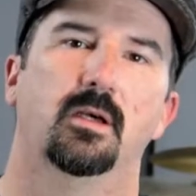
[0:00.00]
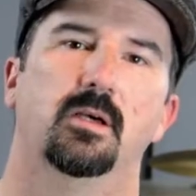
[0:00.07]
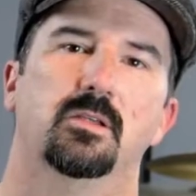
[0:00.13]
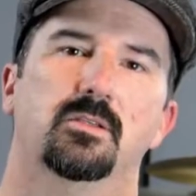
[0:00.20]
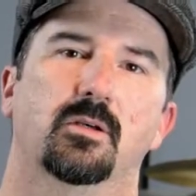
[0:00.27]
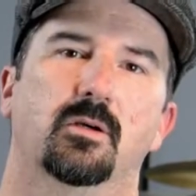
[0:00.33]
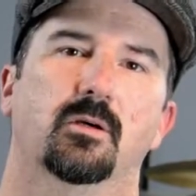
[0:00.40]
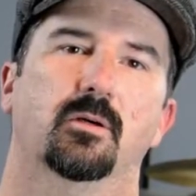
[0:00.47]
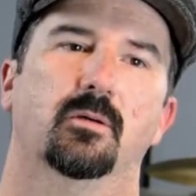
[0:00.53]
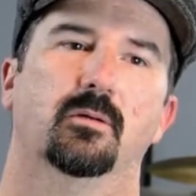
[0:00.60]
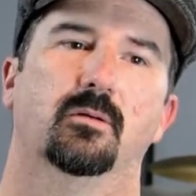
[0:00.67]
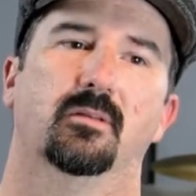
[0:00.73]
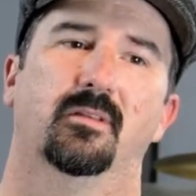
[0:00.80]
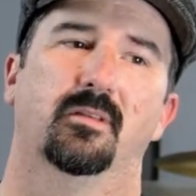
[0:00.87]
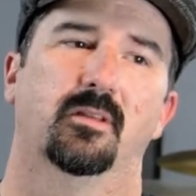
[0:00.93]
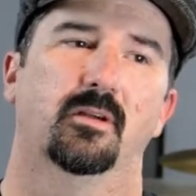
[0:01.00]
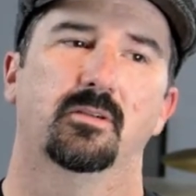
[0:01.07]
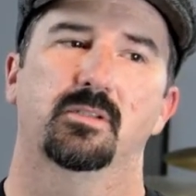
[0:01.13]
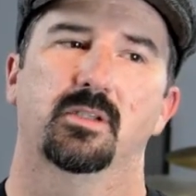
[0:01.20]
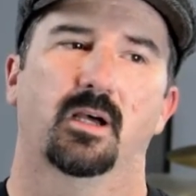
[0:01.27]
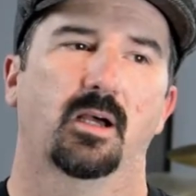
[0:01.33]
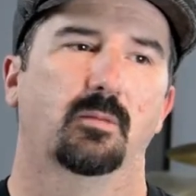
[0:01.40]
So there's
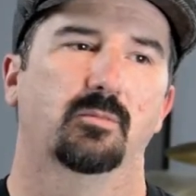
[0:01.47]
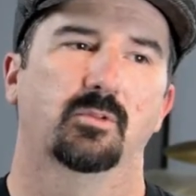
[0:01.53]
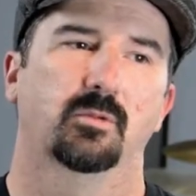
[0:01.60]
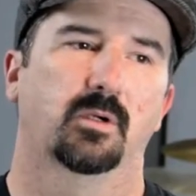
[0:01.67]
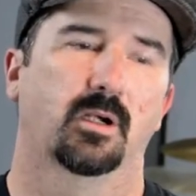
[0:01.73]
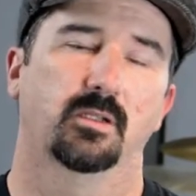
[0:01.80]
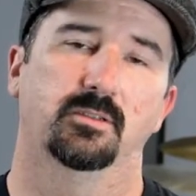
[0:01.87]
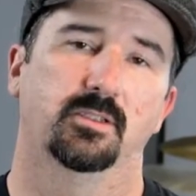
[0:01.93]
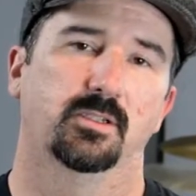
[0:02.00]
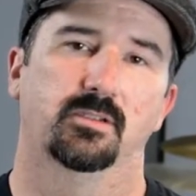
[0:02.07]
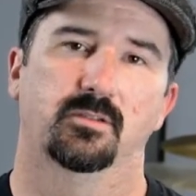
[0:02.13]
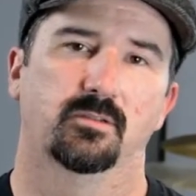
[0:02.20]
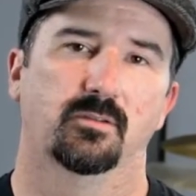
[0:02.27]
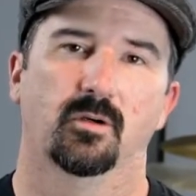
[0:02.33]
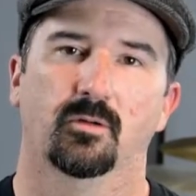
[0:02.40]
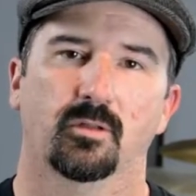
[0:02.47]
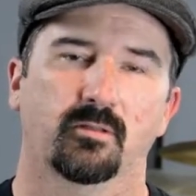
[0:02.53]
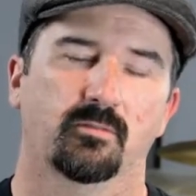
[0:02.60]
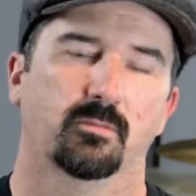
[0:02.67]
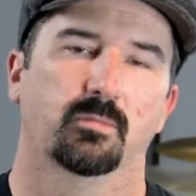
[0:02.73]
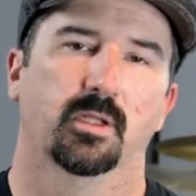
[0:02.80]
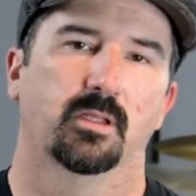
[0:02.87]
times where I just don't
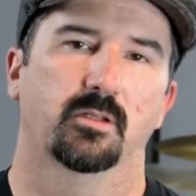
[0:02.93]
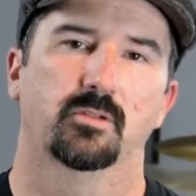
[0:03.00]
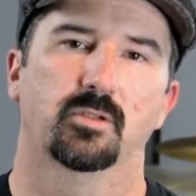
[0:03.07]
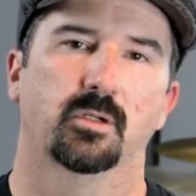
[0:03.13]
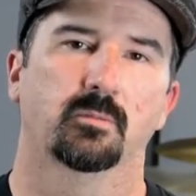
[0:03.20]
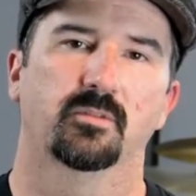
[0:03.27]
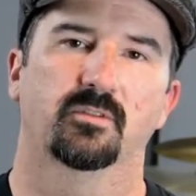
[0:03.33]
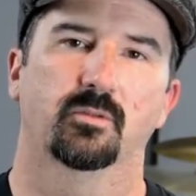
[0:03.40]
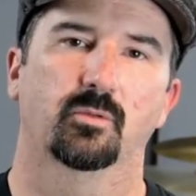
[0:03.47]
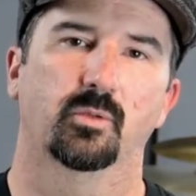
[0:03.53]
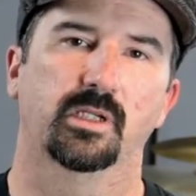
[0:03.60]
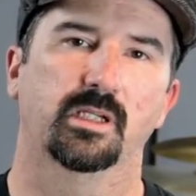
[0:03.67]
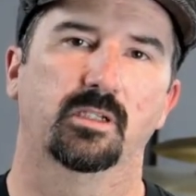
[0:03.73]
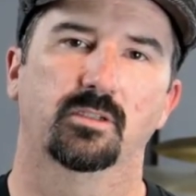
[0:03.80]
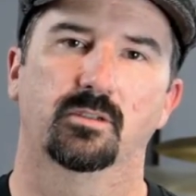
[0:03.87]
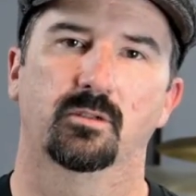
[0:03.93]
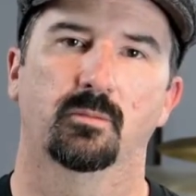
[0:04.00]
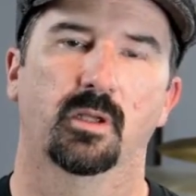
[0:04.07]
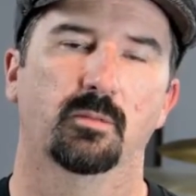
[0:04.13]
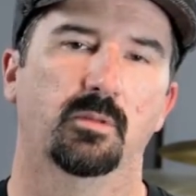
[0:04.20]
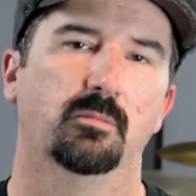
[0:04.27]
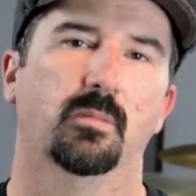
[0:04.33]
even play the drums for weeks or
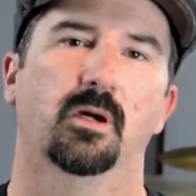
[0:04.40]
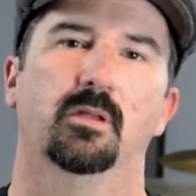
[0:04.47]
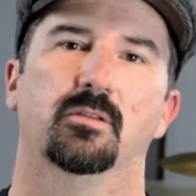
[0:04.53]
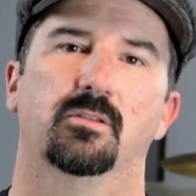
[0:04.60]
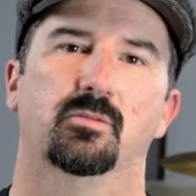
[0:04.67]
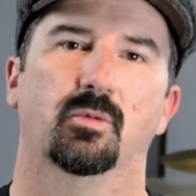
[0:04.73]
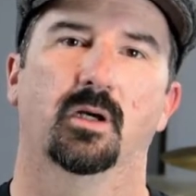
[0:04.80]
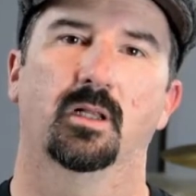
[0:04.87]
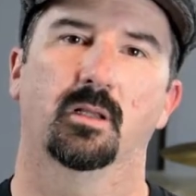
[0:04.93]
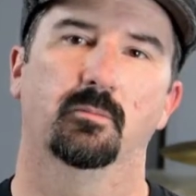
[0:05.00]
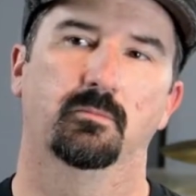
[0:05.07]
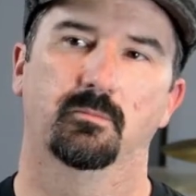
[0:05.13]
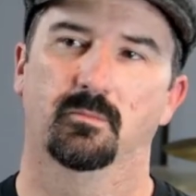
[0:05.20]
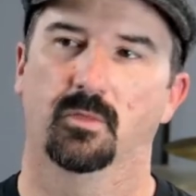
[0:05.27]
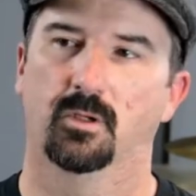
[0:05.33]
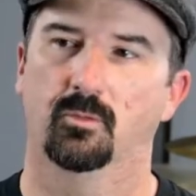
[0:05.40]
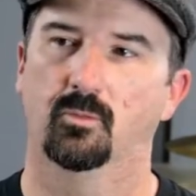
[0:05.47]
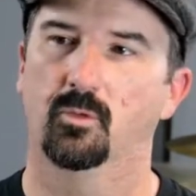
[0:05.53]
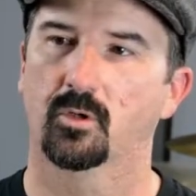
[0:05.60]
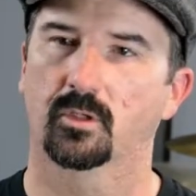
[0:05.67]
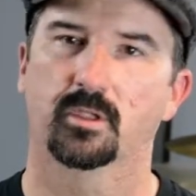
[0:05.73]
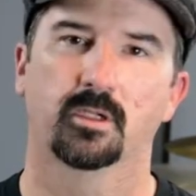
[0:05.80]
maybe months while I'm
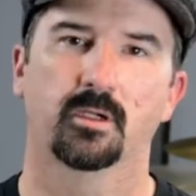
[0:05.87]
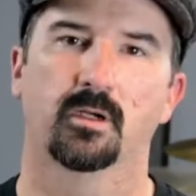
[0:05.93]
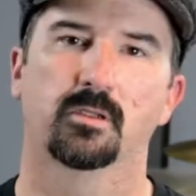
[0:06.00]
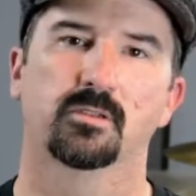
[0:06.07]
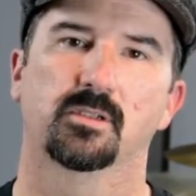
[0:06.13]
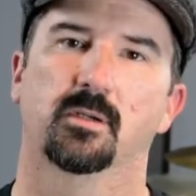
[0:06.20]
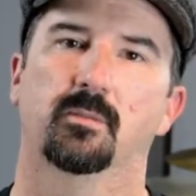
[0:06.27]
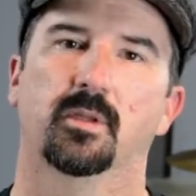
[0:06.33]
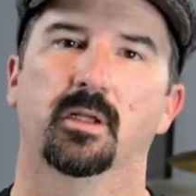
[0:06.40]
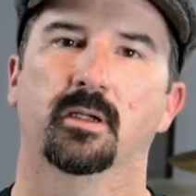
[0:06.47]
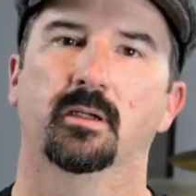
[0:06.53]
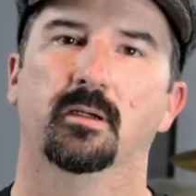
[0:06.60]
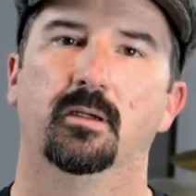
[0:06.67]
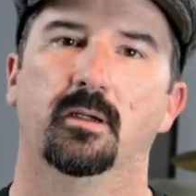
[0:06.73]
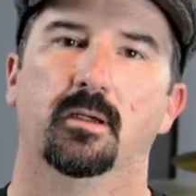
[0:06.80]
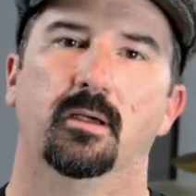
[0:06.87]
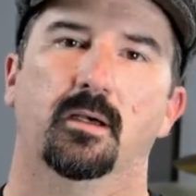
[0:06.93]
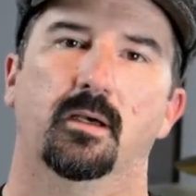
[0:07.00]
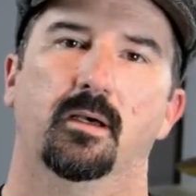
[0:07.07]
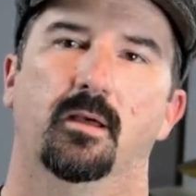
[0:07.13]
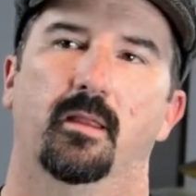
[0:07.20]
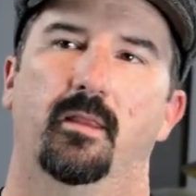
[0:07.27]
working on something.
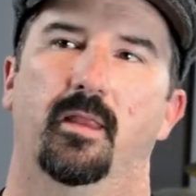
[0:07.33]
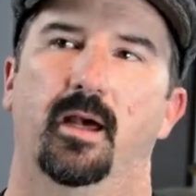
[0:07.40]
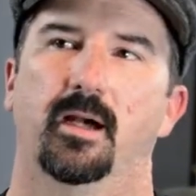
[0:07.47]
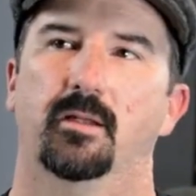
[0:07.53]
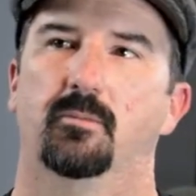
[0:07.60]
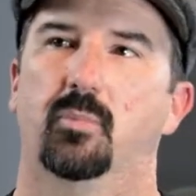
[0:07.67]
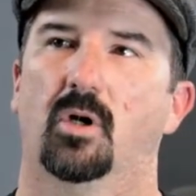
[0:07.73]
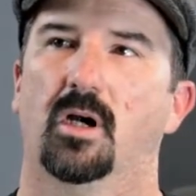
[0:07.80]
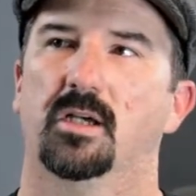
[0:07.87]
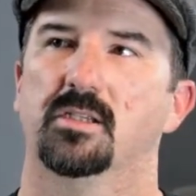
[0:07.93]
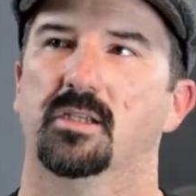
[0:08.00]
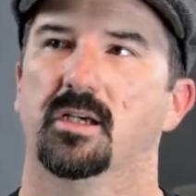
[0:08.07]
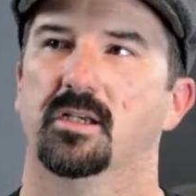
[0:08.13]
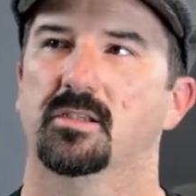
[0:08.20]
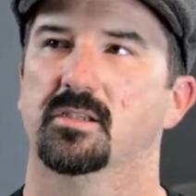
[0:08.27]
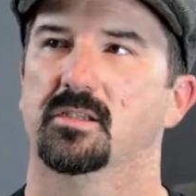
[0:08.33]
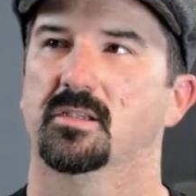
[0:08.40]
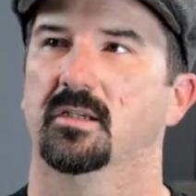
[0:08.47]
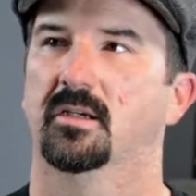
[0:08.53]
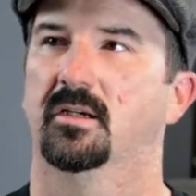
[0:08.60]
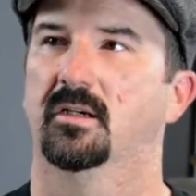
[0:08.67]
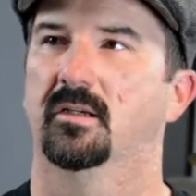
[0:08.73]
That process
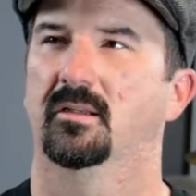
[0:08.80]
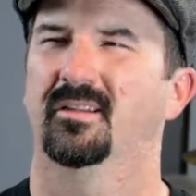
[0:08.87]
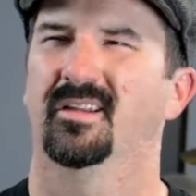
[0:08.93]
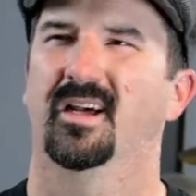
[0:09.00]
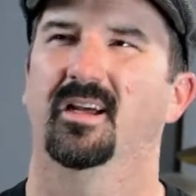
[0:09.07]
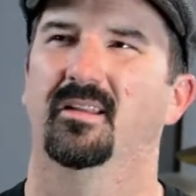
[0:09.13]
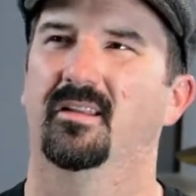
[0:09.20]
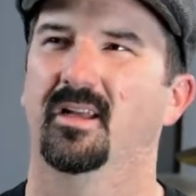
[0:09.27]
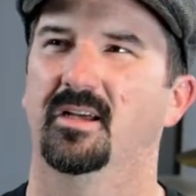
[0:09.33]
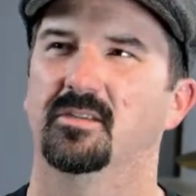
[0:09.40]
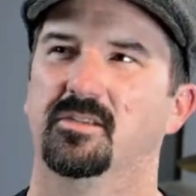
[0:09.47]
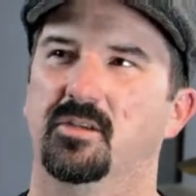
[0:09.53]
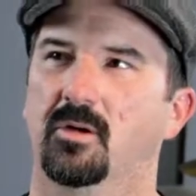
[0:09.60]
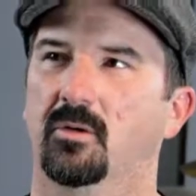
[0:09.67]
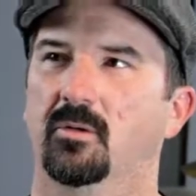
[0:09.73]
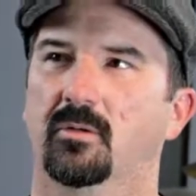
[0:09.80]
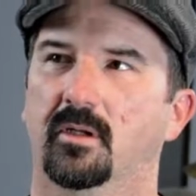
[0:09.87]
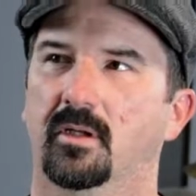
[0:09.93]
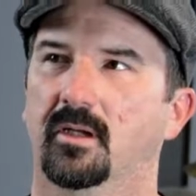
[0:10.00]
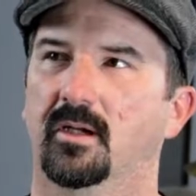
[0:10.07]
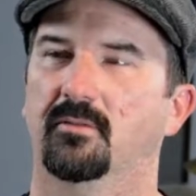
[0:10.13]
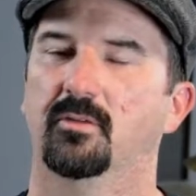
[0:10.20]
and that zone
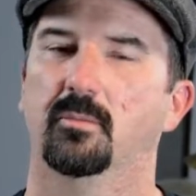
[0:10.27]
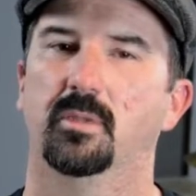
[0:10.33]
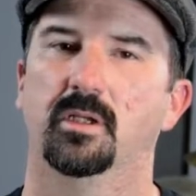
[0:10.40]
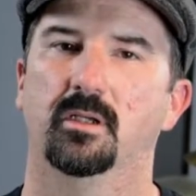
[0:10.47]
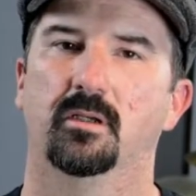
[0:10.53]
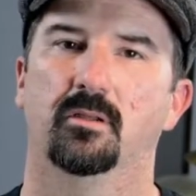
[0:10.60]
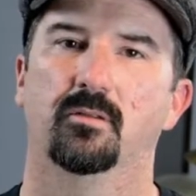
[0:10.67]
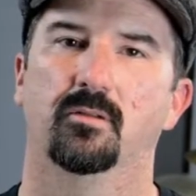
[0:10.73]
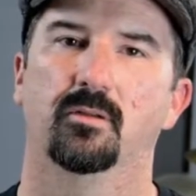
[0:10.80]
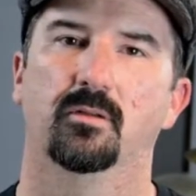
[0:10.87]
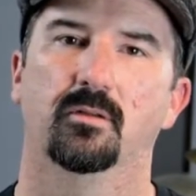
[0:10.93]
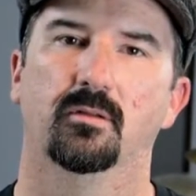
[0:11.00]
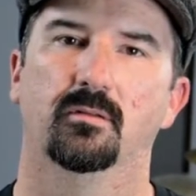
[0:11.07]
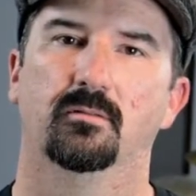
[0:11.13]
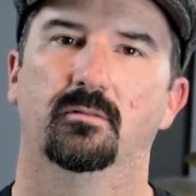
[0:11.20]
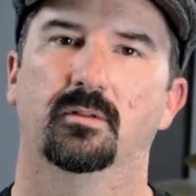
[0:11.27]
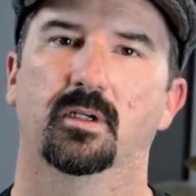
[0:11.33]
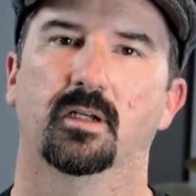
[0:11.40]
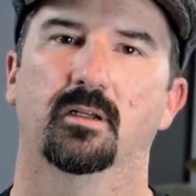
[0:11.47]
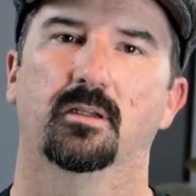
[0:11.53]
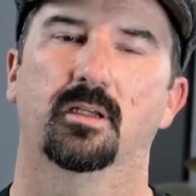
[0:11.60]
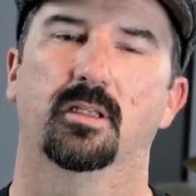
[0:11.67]
I have to be in to
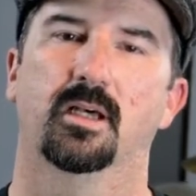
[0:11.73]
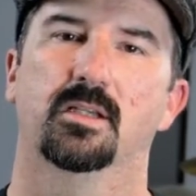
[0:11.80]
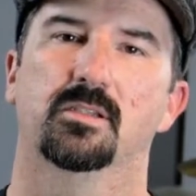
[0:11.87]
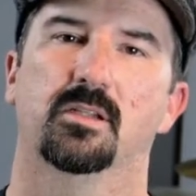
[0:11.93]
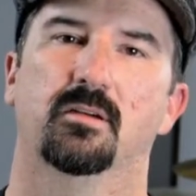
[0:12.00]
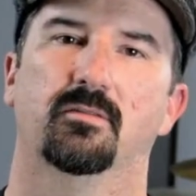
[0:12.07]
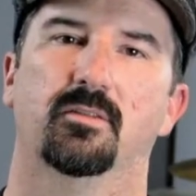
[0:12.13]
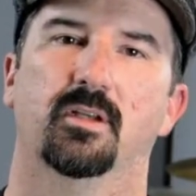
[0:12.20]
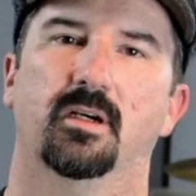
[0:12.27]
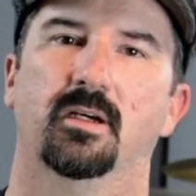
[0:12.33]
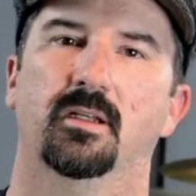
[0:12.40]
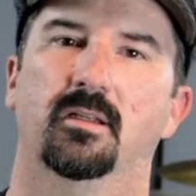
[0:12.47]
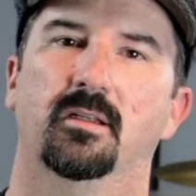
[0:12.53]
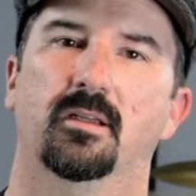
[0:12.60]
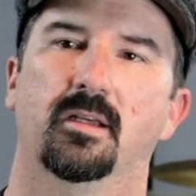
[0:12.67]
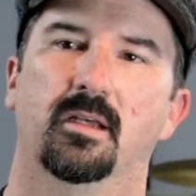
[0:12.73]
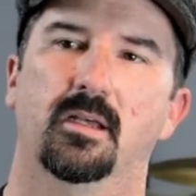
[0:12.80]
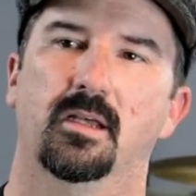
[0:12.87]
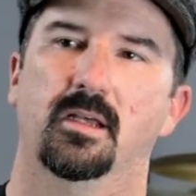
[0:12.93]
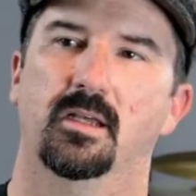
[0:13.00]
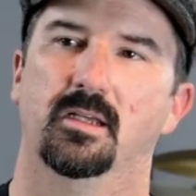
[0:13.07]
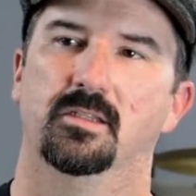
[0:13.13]
kind of get that stuff done
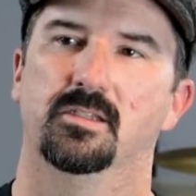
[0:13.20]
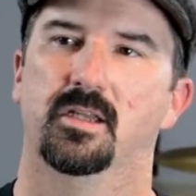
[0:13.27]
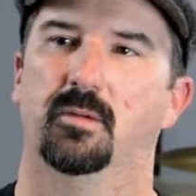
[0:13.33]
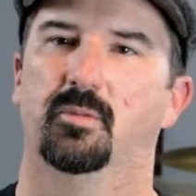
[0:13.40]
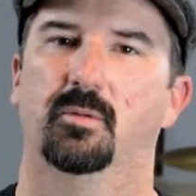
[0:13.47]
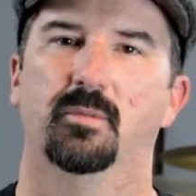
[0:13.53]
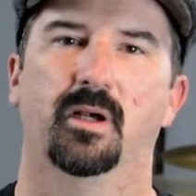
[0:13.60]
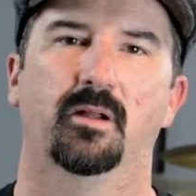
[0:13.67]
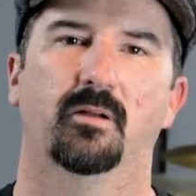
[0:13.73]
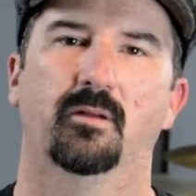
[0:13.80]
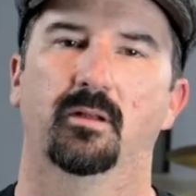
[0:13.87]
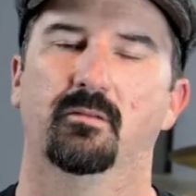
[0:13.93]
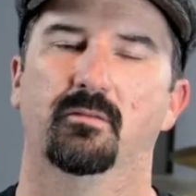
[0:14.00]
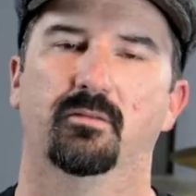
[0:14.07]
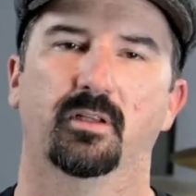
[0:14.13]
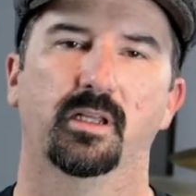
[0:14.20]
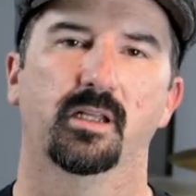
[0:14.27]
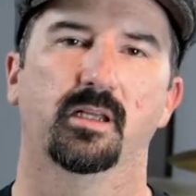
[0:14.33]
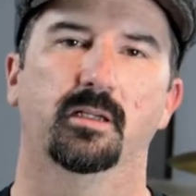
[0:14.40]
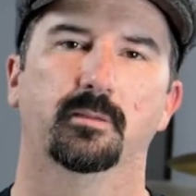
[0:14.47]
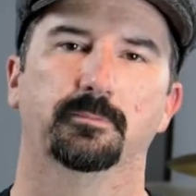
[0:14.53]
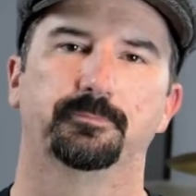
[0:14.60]
is temperamental and
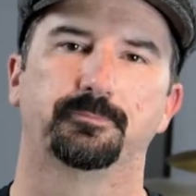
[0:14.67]
fleeting.